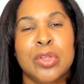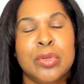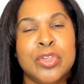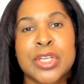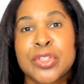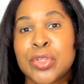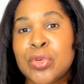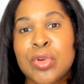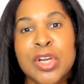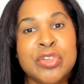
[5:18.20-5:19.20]
Just
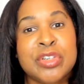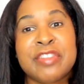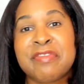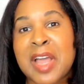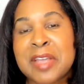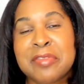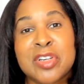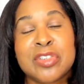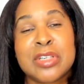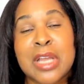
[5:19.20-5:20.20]
$200 to
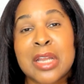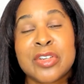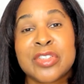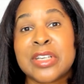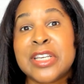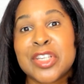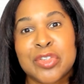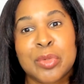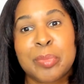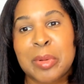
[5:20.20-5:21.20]
$500
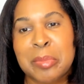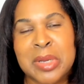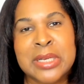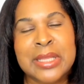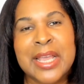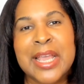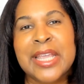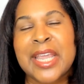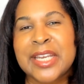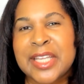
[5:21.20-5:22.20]
additional per month
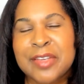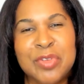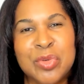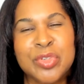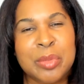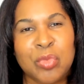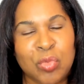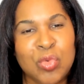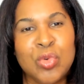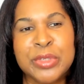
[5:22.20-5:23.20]
can give you some
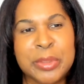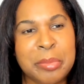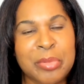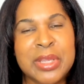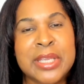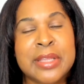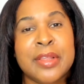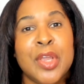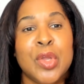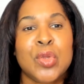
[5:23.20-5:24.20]
room to breathe.
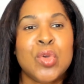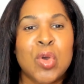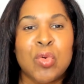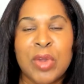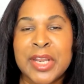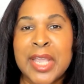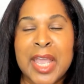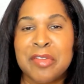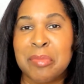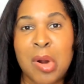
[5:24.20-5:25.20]
You already
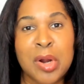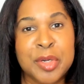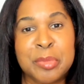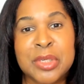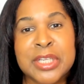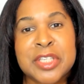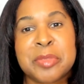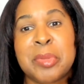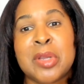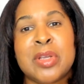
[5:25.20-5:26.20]
have marketable
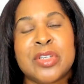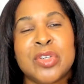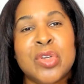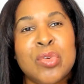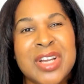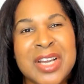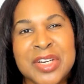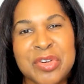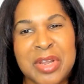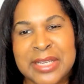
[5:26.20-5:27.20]
experience. Don't
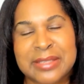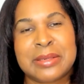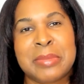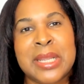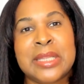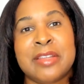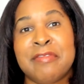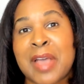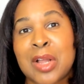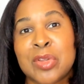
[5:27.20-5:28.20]
underestimate the
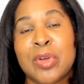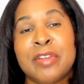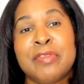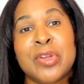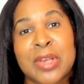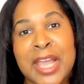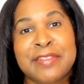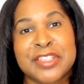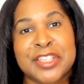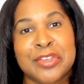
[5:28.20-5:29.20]
value of your
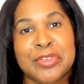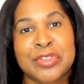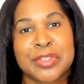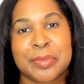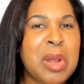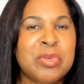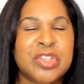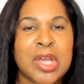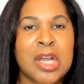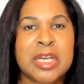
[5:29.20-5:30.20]
life skills. Remember, I was
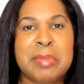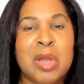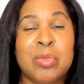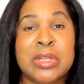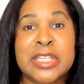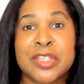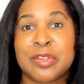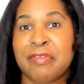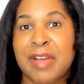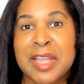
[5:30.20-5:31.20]
talking about with this
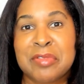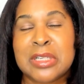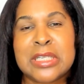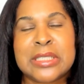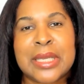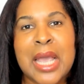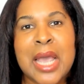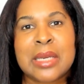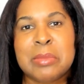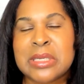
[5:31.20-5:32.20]
survival in this
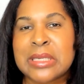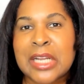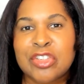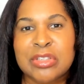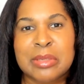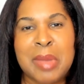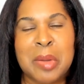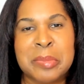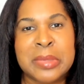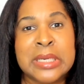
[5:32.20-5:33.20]
economy, it's not just
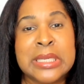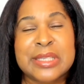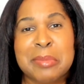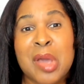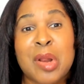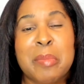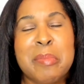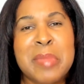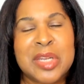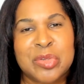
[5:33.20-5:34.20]
about money, it's about our
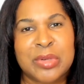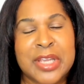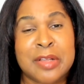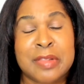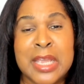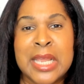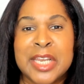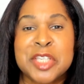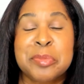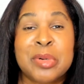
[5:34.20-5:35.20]
mental health.
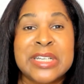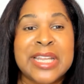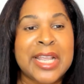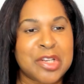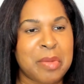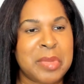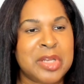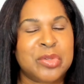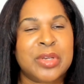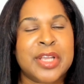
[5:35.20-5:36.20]
Let's protect our
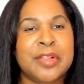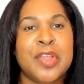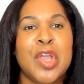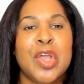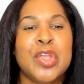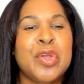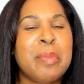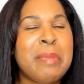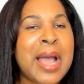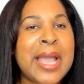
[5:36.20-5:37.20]
mental health. Your
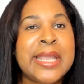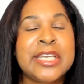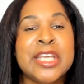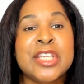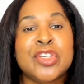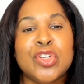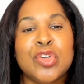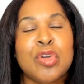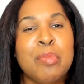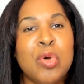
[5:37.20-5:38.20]
mind is
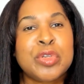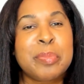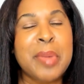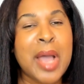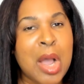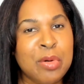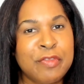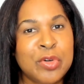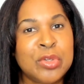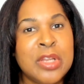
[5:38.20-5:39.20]
your most
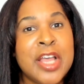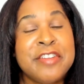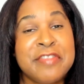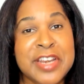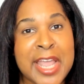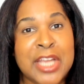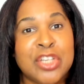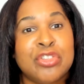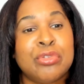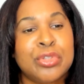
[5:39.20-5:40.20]
powerful
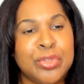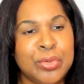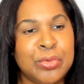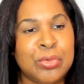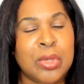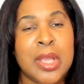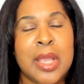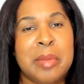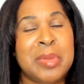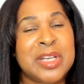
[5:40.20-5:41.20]
financial tool,
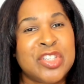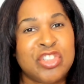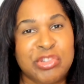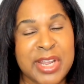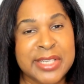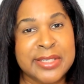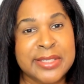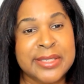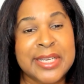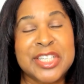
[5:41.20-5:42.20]
but
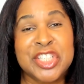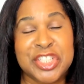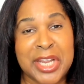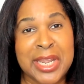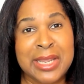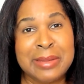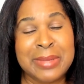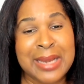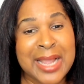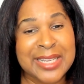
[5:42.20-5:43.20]
stress, shame,
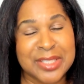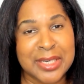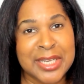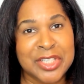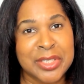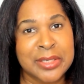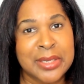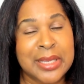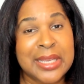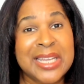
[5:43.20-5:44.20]
and isolation,
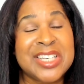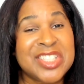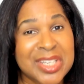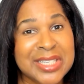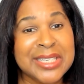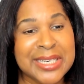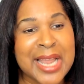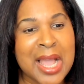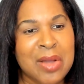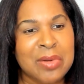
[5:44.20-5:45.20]
it shuts it
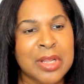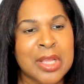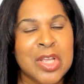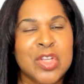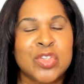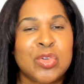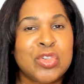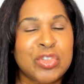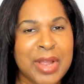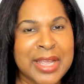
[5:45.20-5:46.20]
down. So
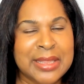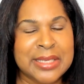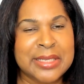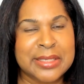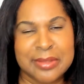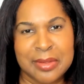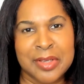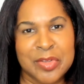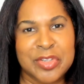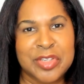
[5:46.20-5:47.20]
try these
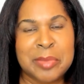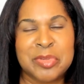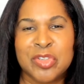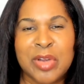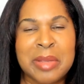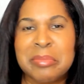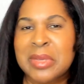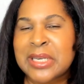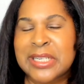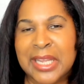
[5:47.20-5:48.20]
other steps. Try
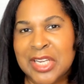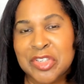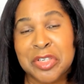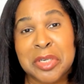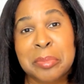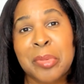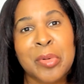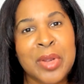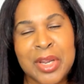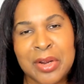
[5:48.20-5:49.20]
meditation and
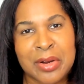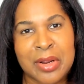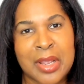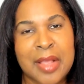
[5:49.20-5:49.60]
prayer.